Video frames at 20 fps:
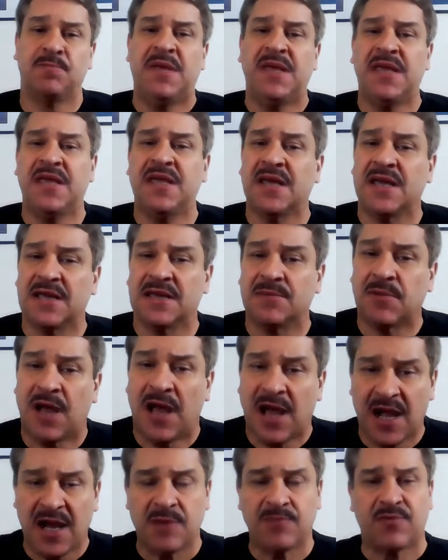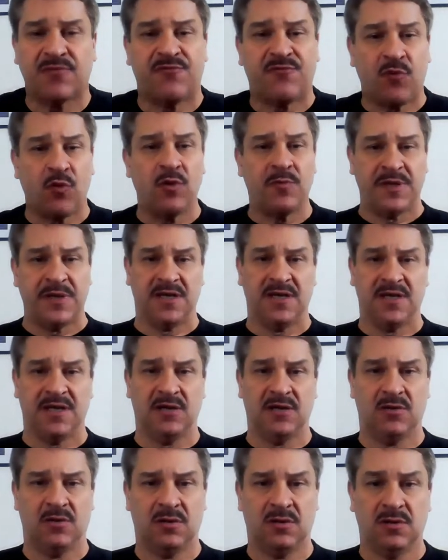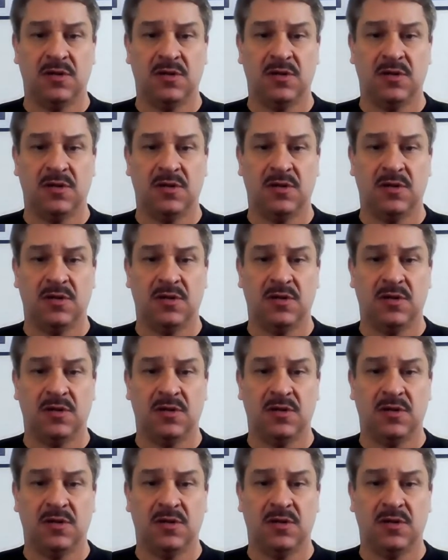being a high-performing leader,